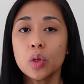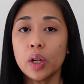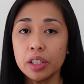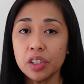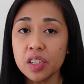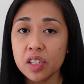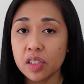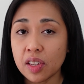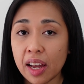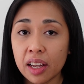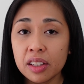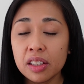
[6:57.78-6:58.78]
To
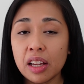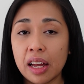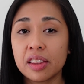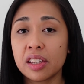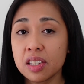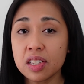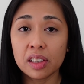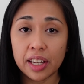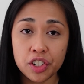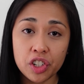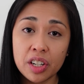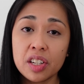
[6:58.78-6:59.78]
understand that this
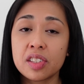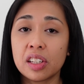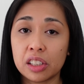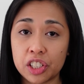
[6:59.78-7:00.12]
ledger is the